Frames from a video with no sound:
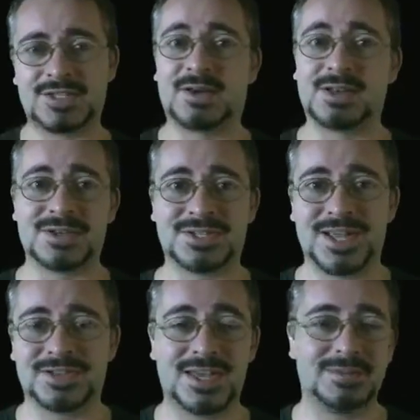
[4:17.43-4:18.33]
so I lost
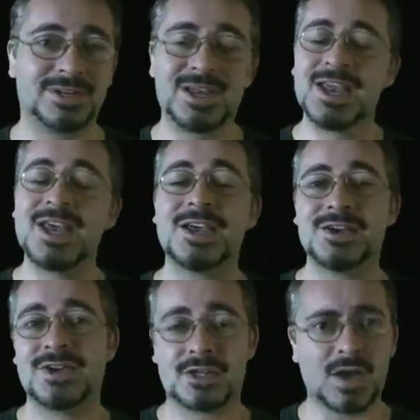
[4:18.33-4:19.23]
out there. But
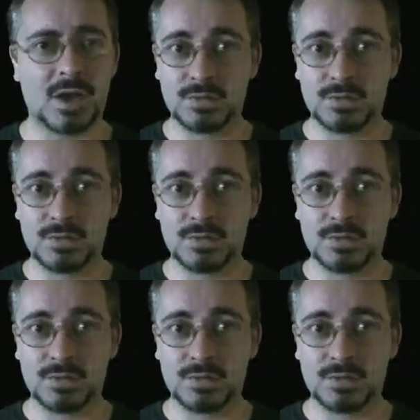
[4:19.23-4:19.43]
who knows?